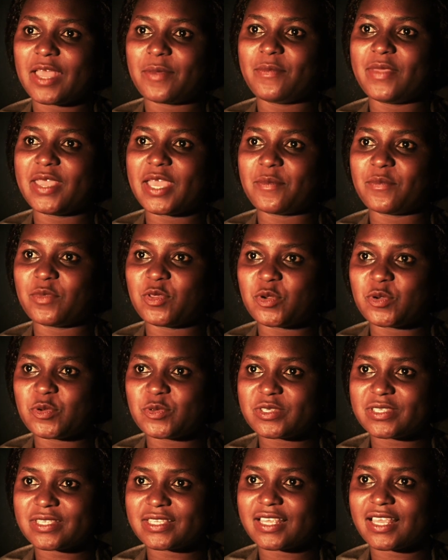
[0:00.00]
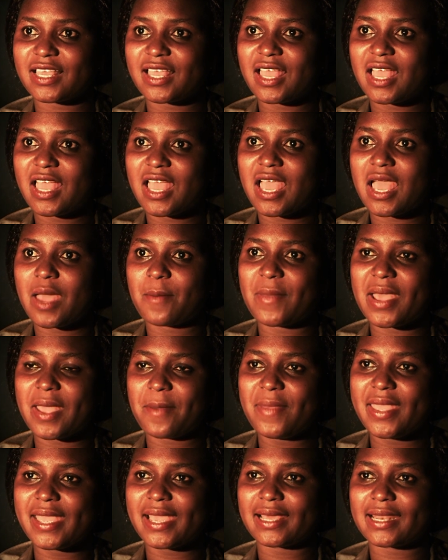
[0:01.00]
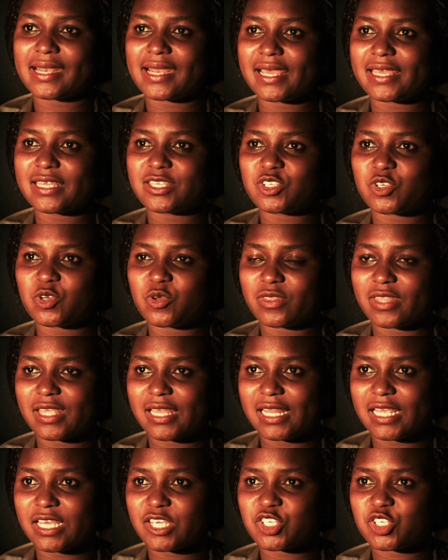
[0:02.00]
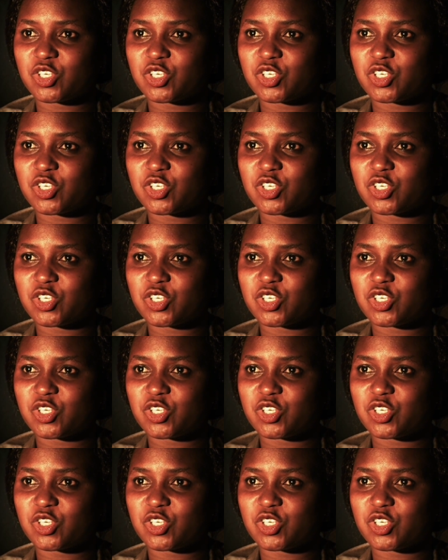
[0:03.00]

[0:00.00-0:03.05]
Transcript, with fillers: BMUs, by being right on the lake